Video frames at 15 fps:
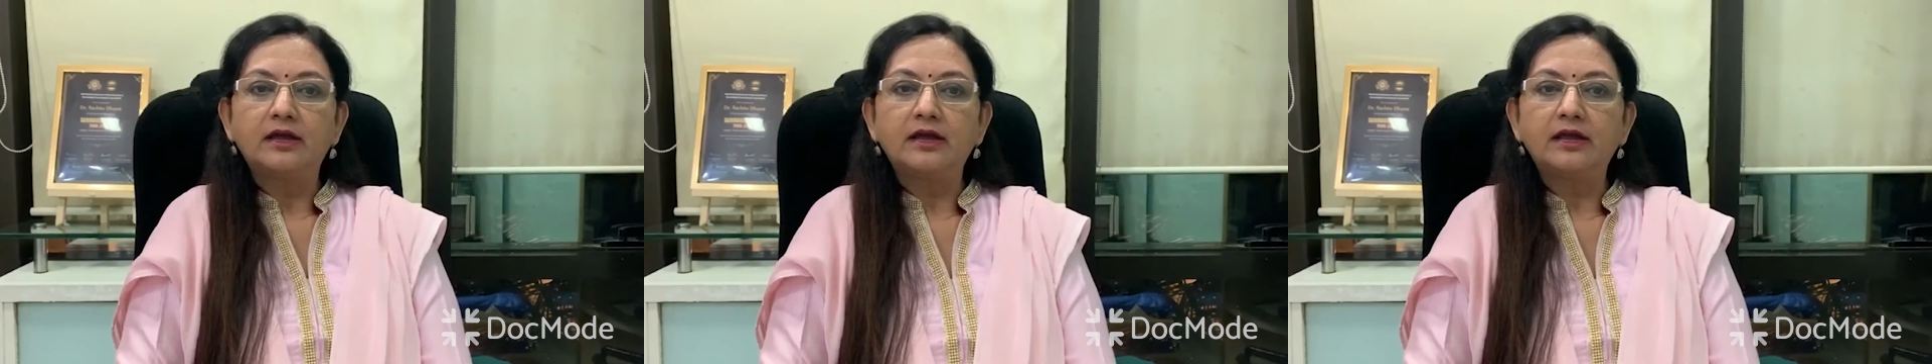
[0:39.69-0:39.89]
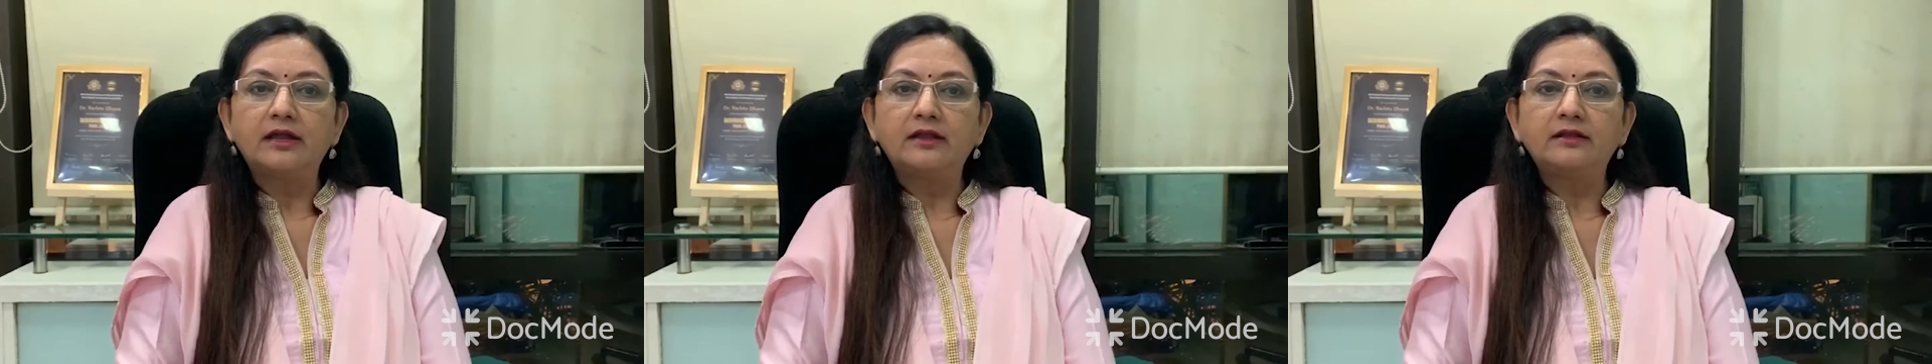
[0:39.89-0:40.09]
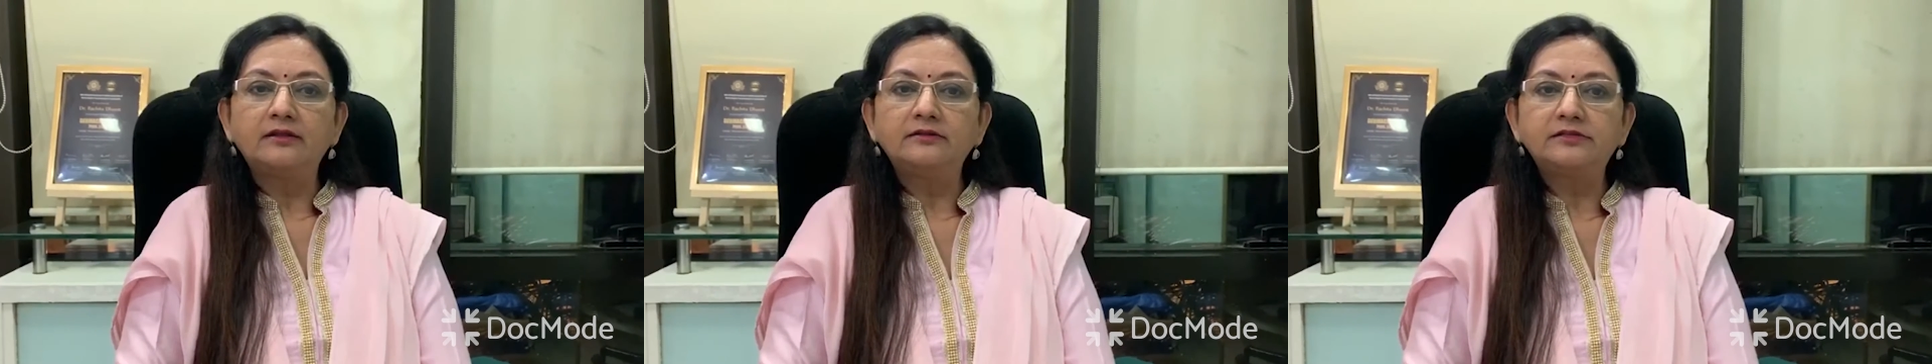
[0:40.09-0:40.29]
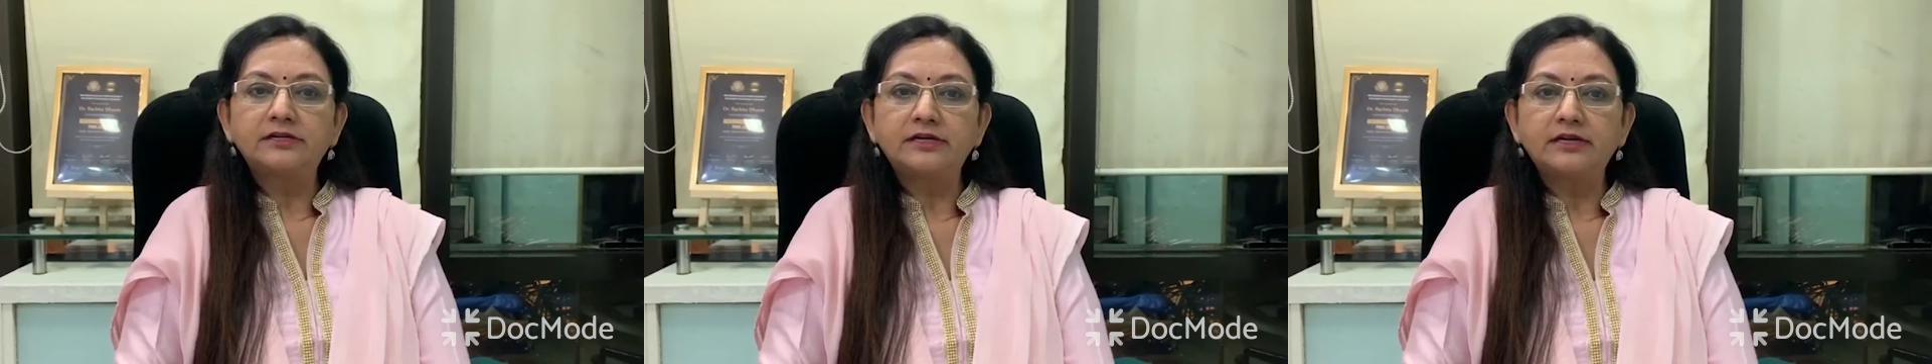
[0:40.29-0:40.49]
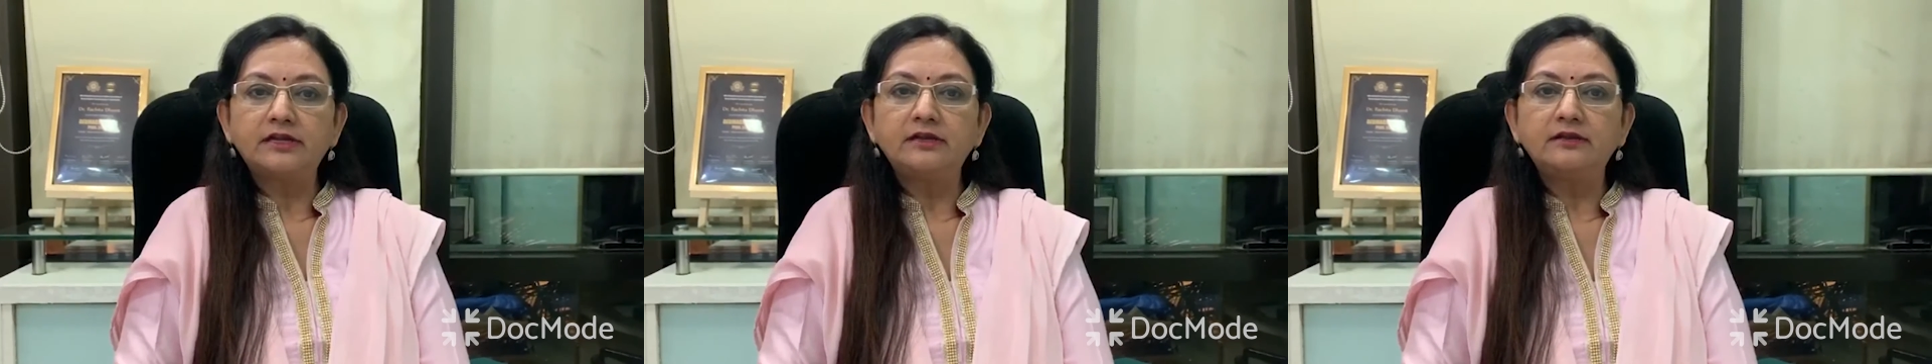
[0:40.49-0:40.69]
in
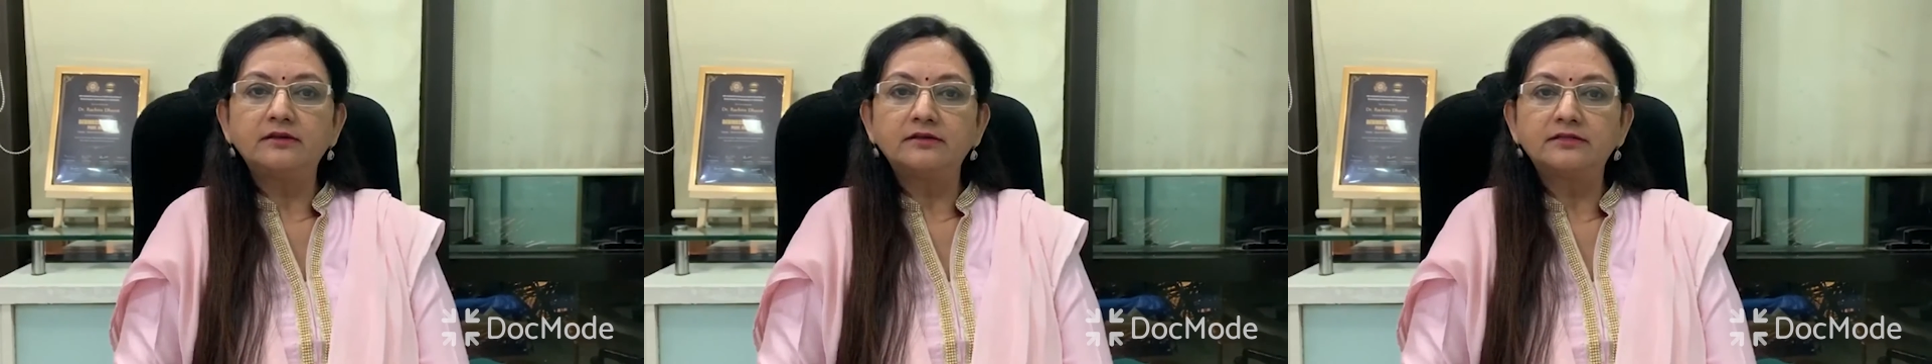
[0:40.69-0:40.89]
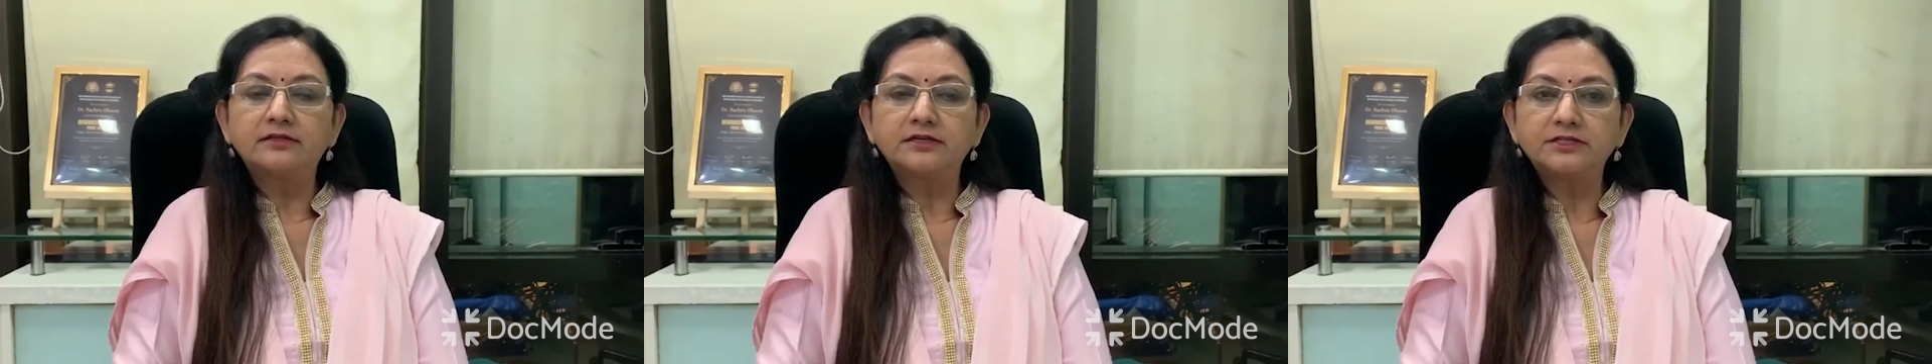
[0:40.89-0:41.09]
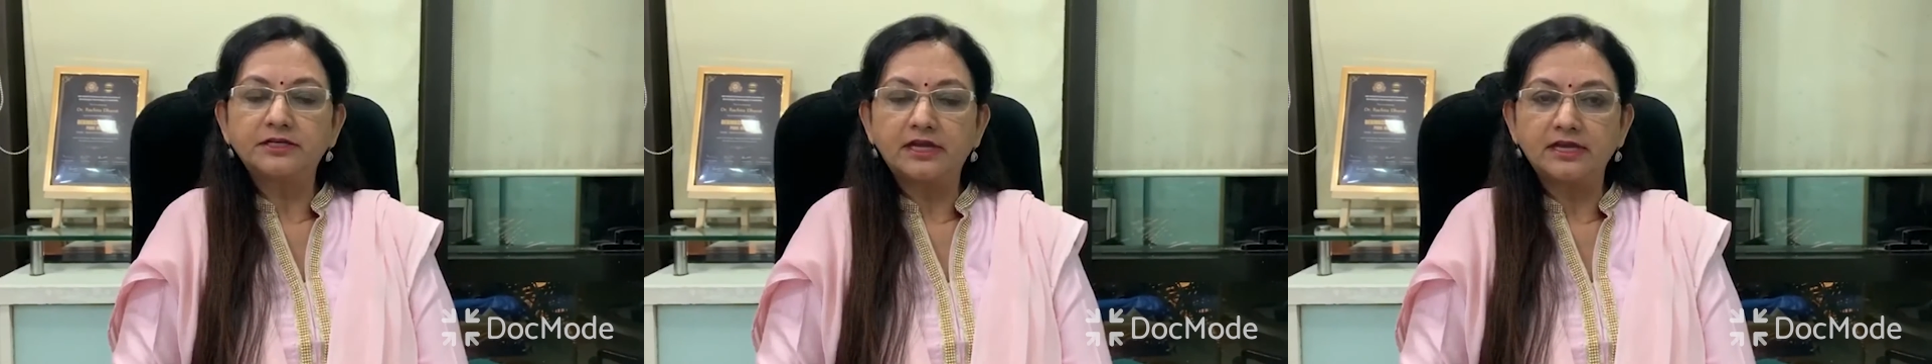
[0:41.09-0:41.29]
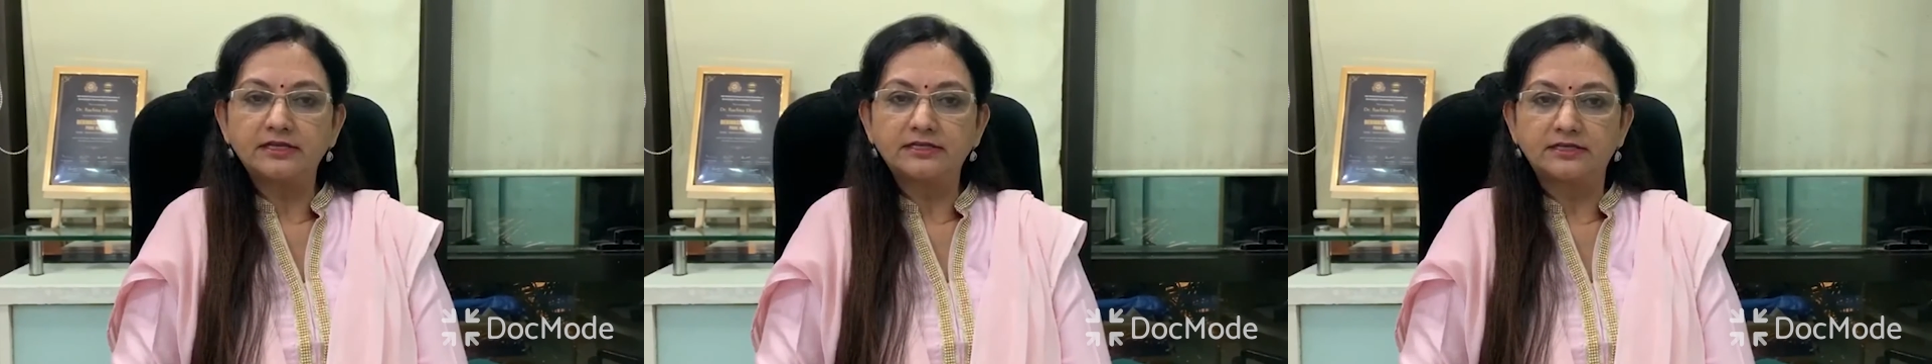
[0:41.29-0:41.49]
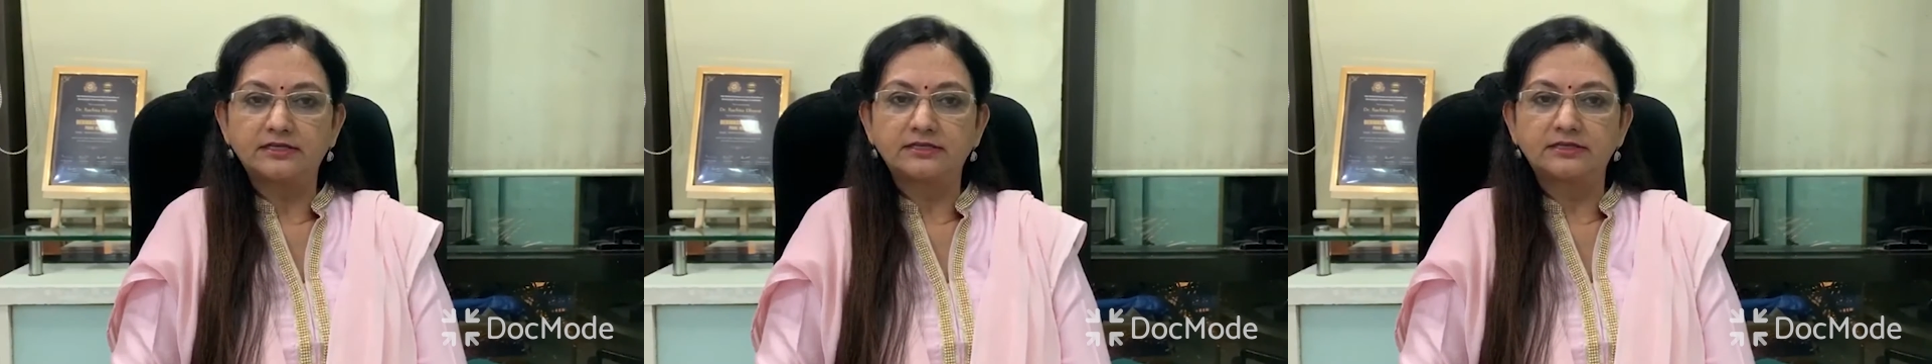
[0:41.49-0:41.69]
treating such
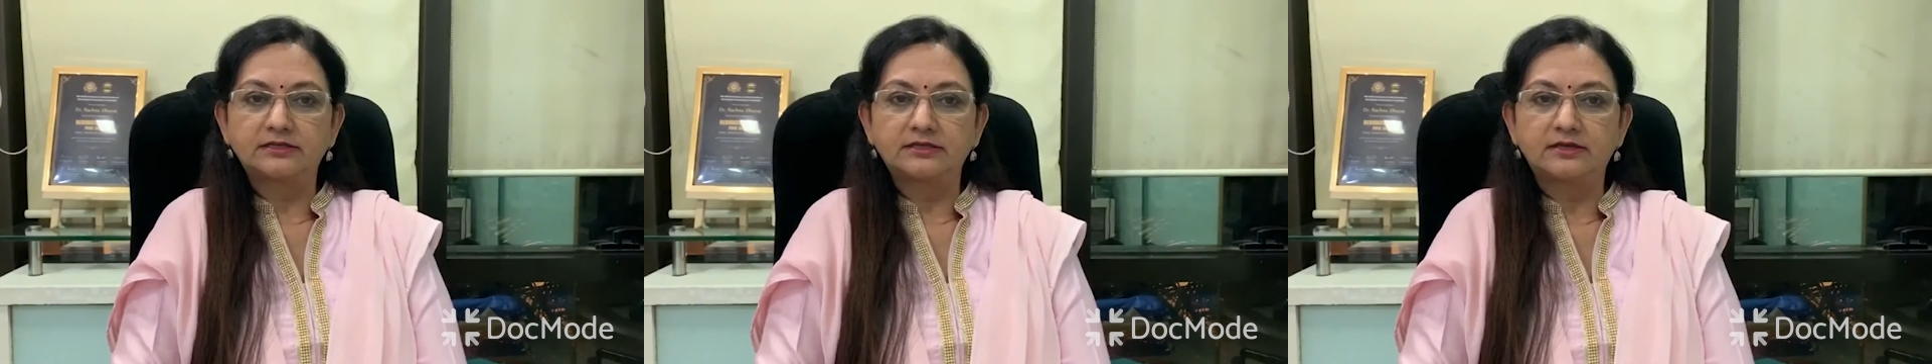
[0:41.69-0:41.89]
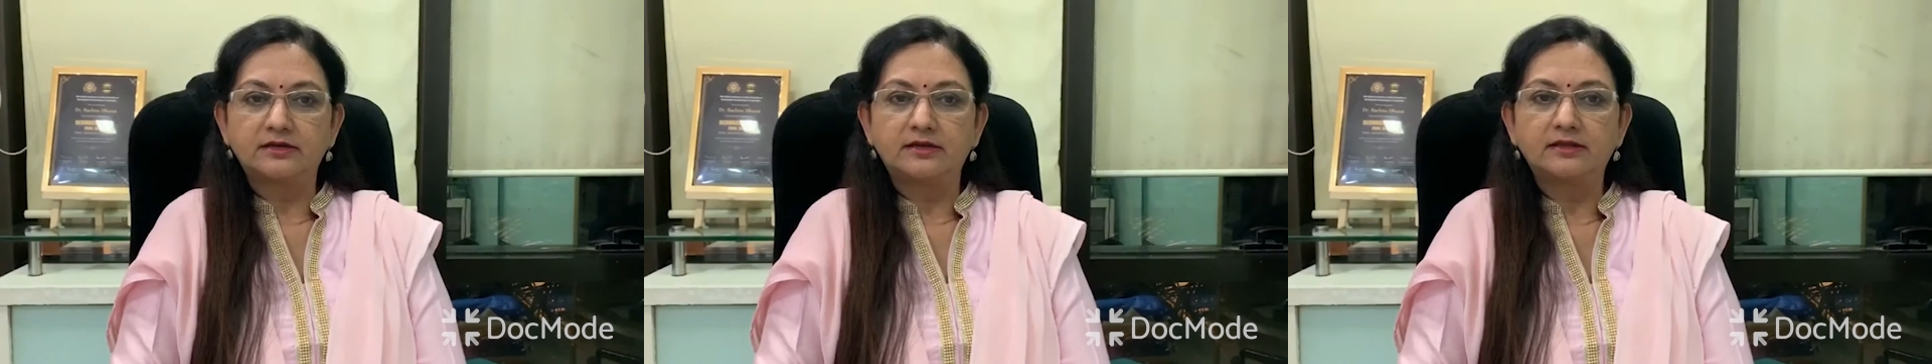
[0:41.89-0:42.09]
cases.